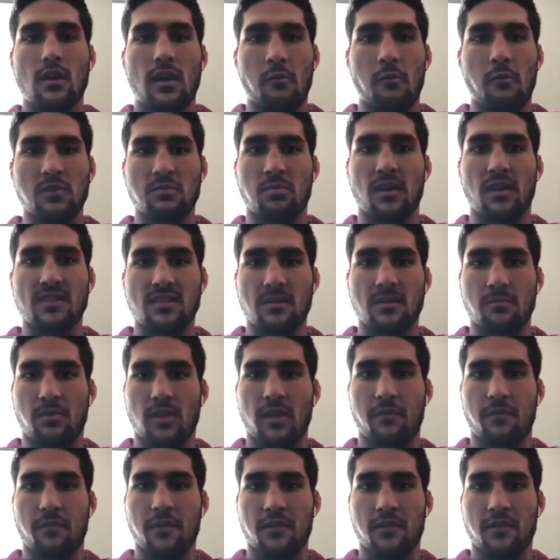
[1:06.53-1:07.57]
to play for the
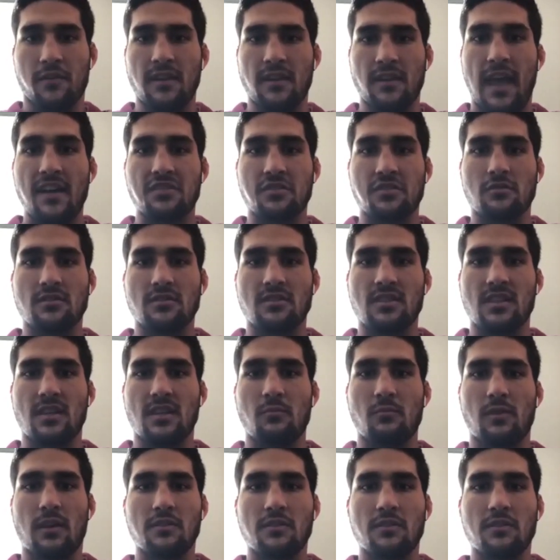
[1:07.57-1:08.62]
national team when I was
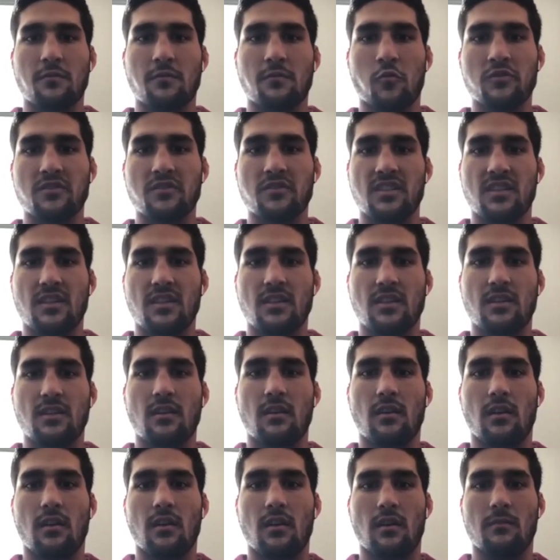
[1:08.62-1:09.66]
14. So I
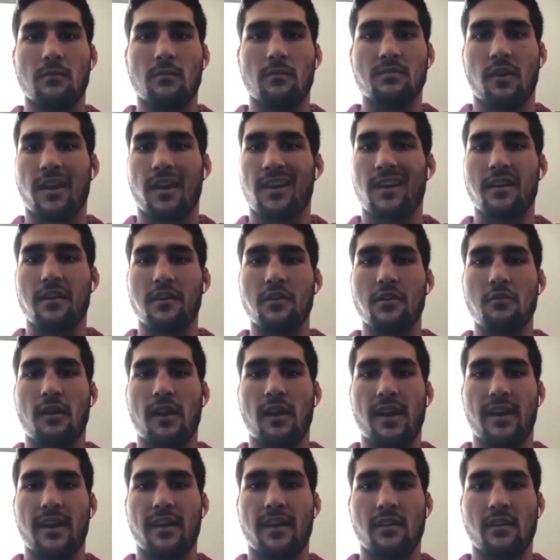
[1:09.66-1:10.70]
kind of knew I had a
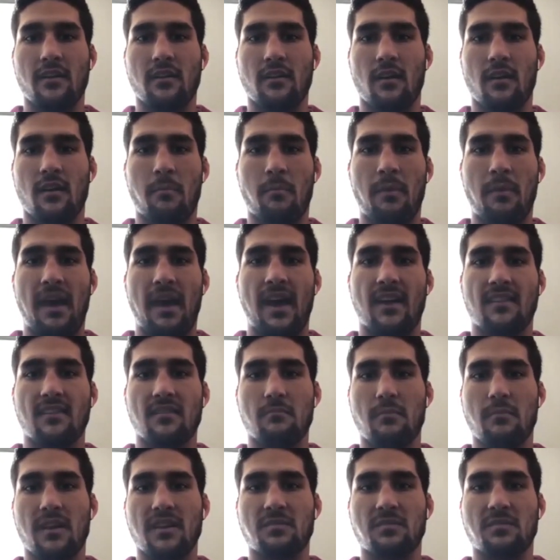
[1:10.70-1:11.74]
path in
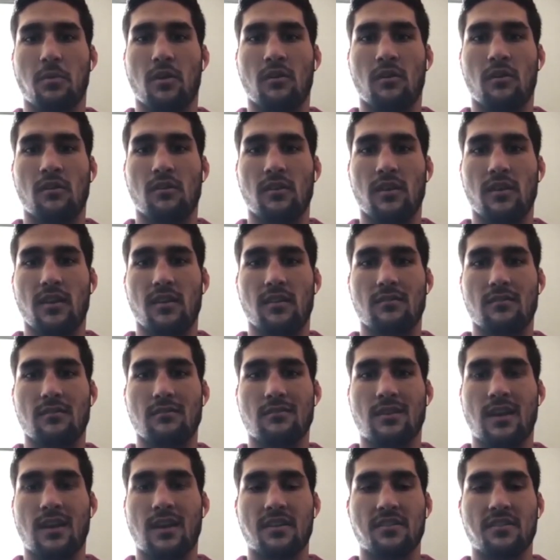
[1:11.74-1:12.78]
baseball and kind of just
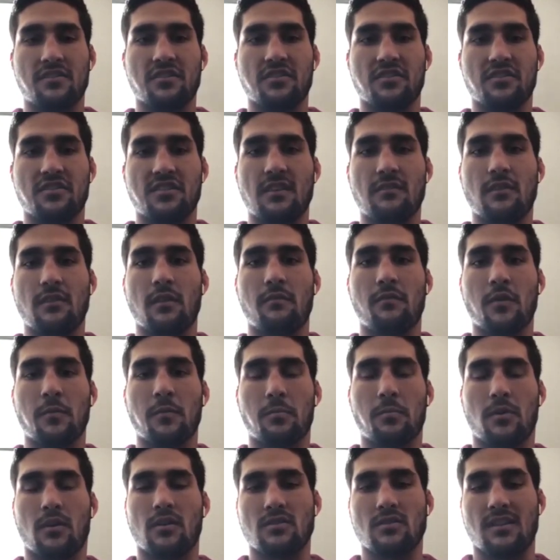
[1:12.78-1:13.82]
give up football. So that's
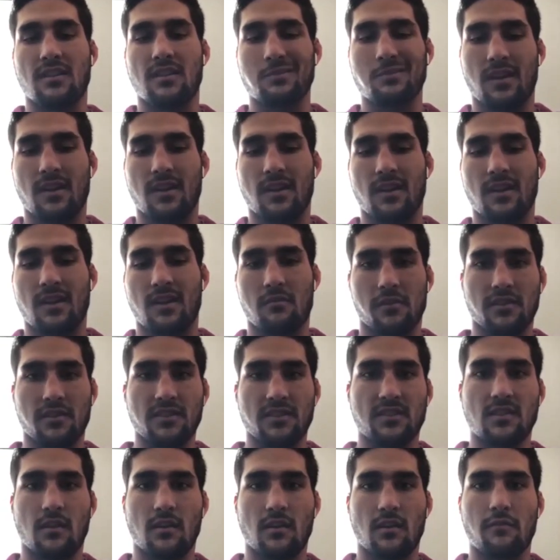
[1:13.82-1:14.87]
when I kind of really stuck
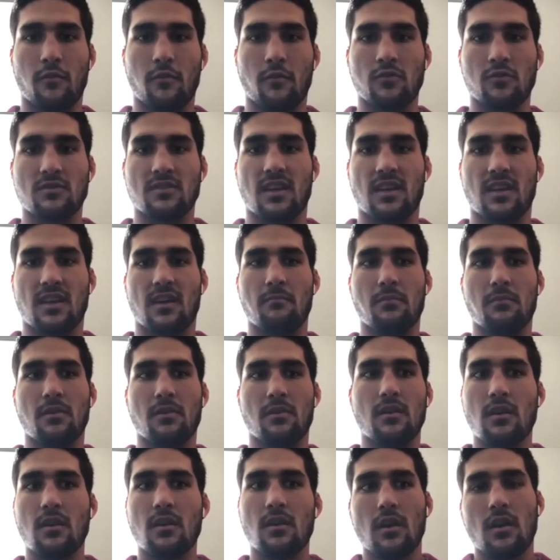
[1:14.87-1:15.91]
full time.
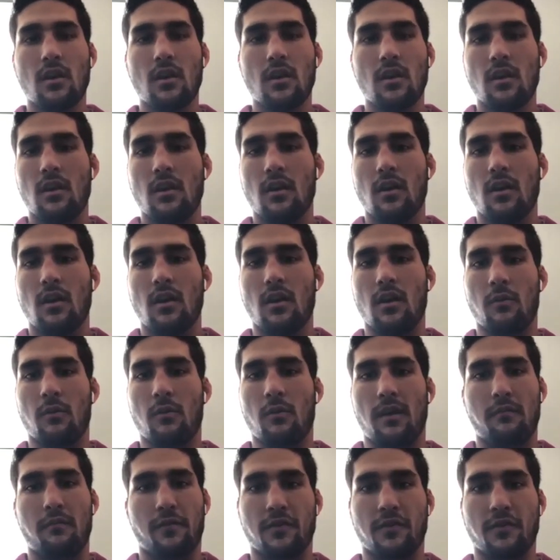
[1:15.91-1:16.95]
But when I
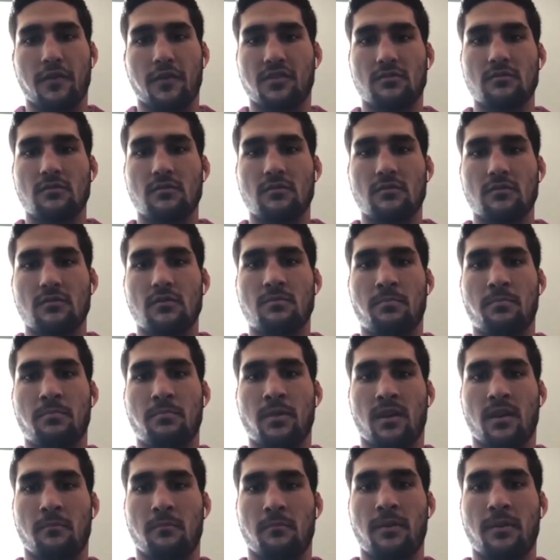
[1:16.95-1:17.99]
first
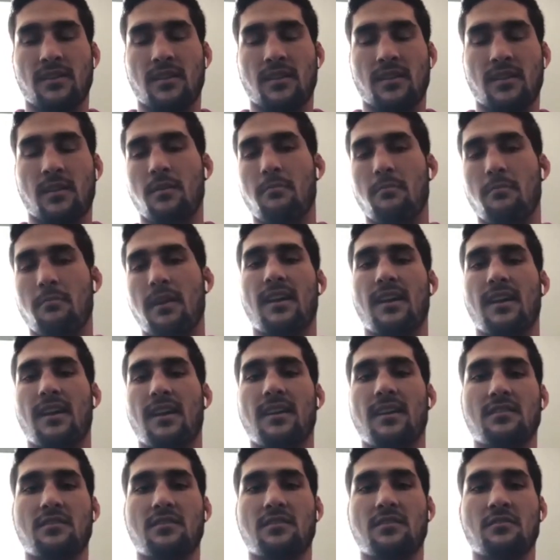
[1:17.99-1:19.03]
picked up the bat, I guess you
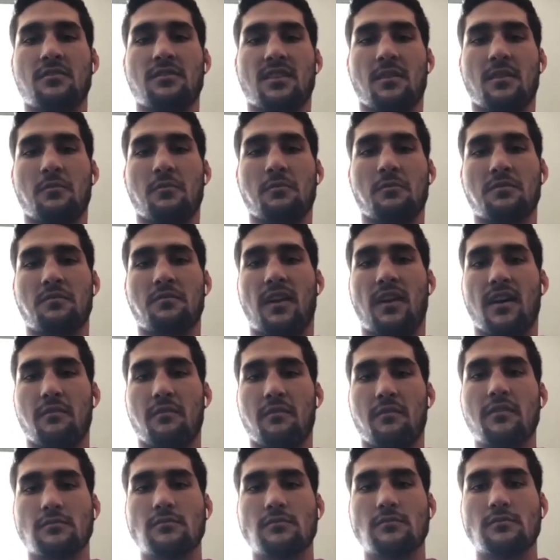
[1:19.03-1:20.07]
could say it was 5.
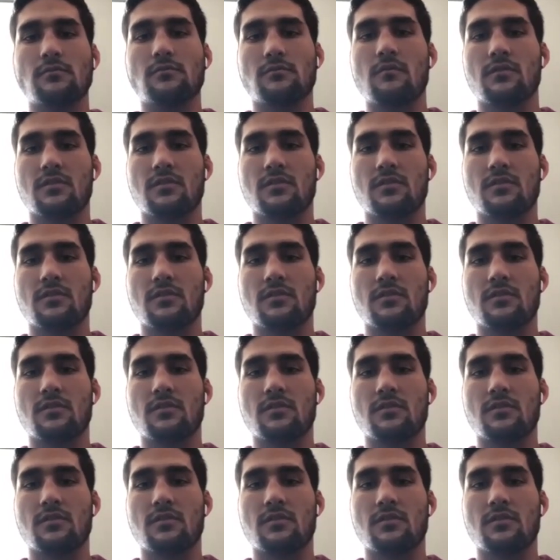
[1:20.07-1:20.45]
So.